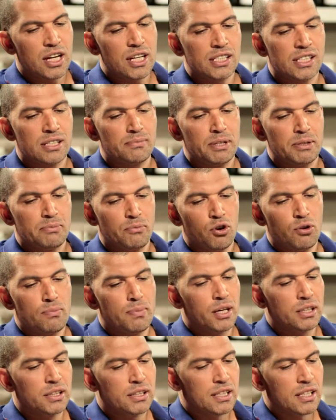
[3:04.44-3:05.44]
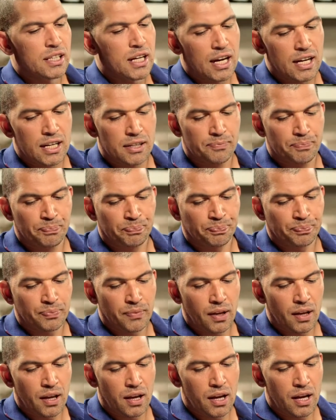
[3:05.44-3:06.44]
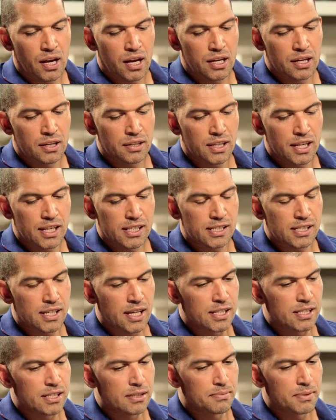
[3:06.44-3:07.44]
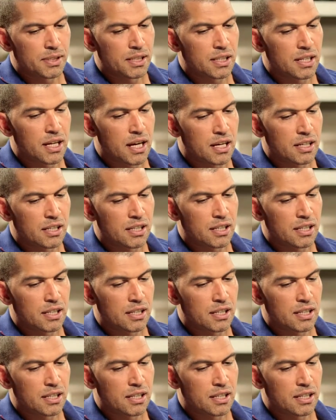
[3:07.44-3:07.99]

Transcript: tell us a bit more about the estates. I mean,